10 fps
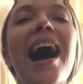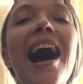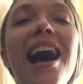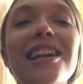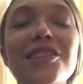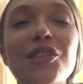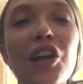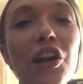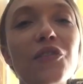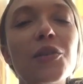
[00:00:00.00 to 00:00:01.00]
I
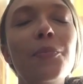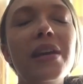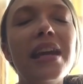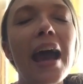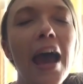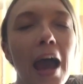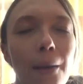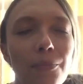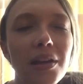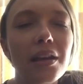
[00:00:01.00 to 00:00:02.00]
deserve to be
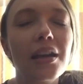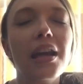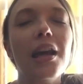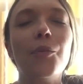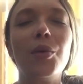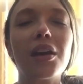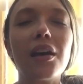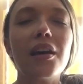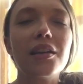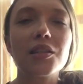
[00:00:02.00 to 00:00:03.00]
happy
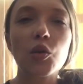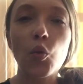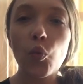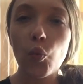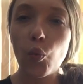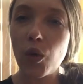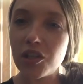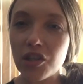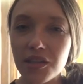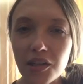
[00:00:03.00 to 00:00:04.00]
because we
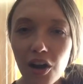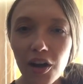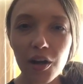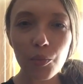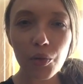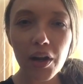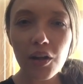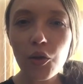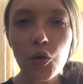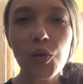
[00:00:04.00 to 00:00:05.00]
just started a
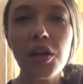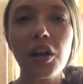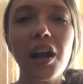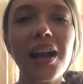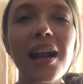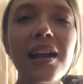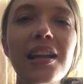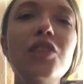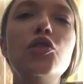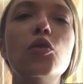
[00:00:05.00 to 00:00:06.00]
brand new year and I
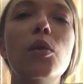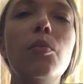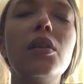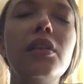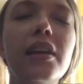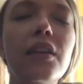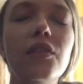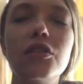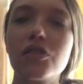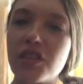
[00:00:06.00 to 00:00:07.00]
need you to believe
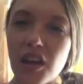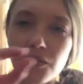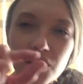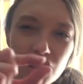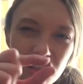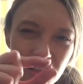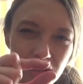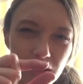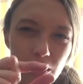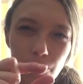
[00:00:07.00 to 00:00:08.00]
in yourself
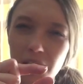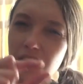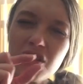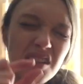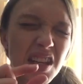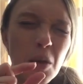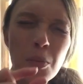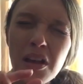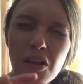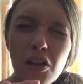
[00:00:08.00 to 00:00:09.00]
just a little bit. Just give
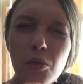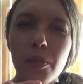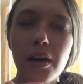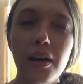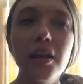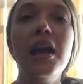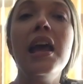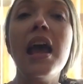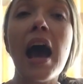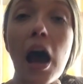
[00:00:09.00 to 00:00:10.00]
me a little bit.
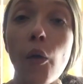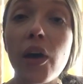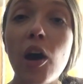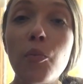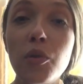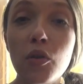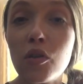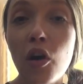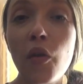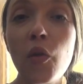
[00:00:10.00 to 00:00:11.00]
I'll help you
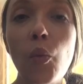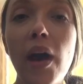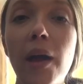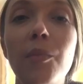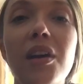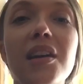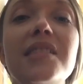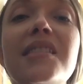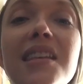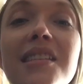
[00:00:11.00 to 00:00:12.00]
along the way
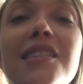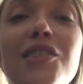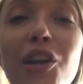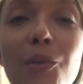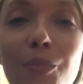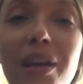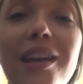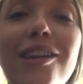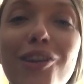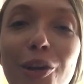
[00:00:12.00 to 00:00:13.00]
because this is going to
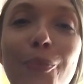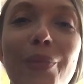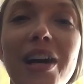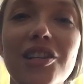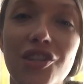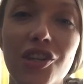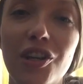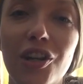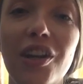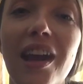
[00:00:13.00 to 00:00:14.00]
be your best
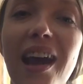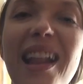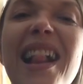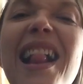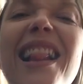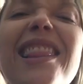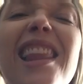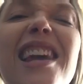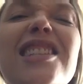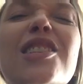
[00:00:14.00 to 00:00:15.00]
year yet.
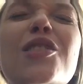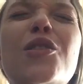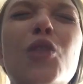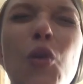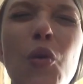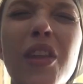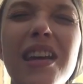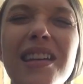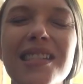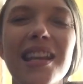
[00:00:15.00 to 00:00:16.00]
Let's do
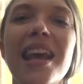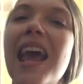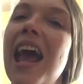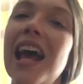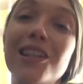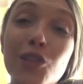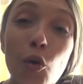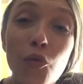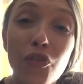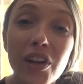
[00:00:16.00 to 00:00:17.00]
this. And
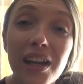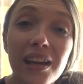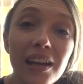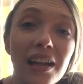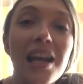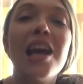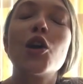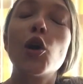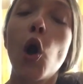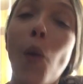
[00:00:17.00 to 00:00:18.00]
don't forget,
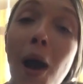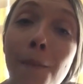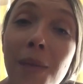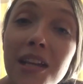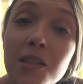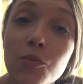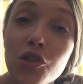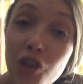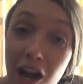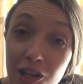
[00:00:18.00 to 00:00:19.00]
go out and make some
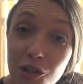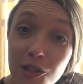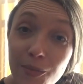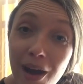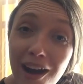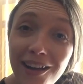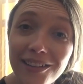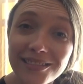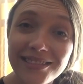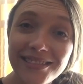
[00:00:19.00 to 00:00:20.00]
strangers
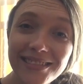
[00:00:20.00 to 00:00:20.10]
smile.